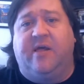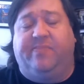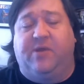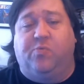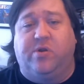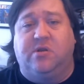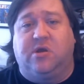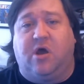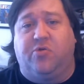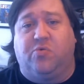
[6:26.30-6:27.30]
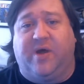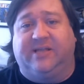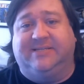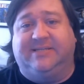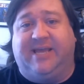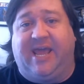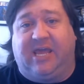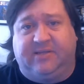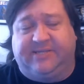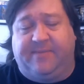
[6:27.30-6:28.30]
they wouldn't otherwise take.
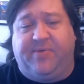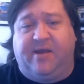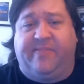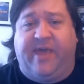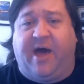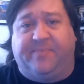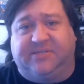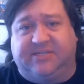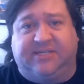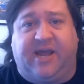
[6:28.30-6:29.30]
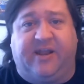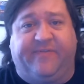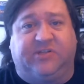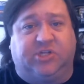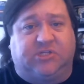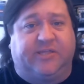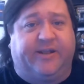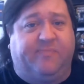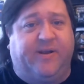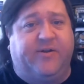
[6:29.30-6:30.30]
Same thing on the opposite side. If it's just a
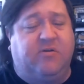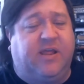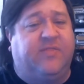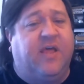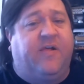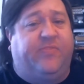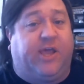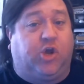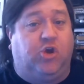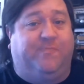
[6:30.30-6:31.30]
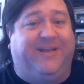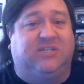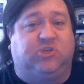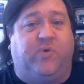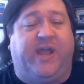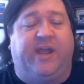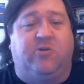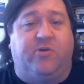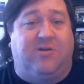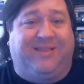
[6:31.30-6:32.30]
little bit underneath, they could be swayed,
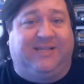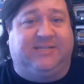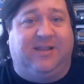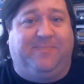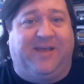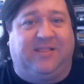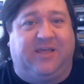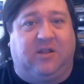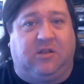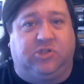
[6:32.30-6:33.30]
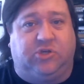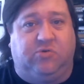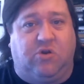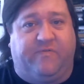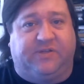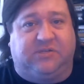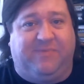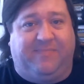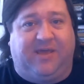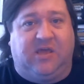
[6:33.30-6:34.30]
or they're at least going to be a little too nervous to
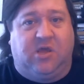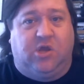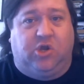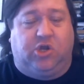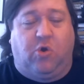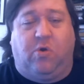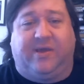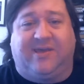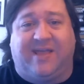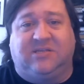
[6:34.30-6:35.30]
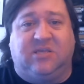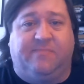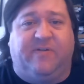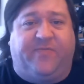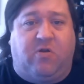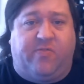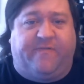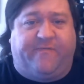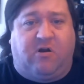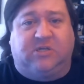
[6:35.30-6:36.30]
maybe go against them. But if they're on the
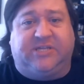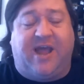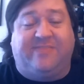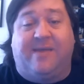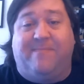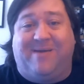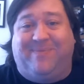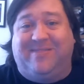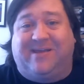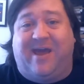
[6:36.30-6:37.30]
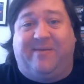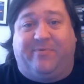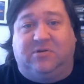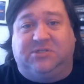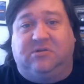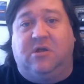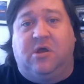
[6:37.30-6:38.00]
far side, they might be the kind of person